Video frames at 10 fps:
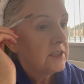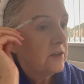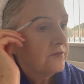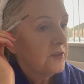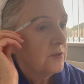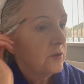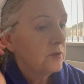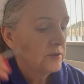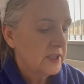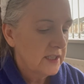off your
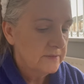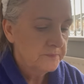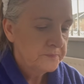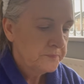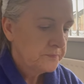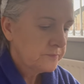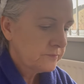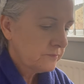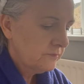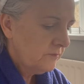order.
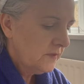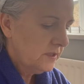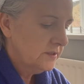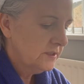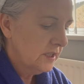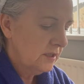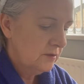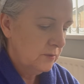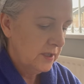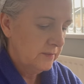
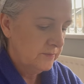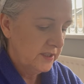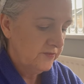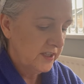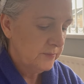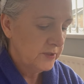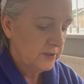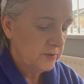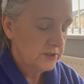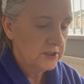So um, if anybody
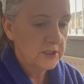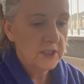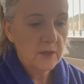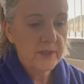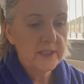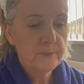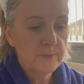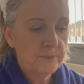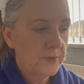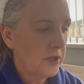wants to know any
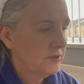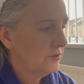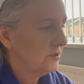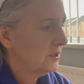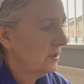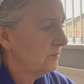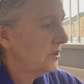products that I'm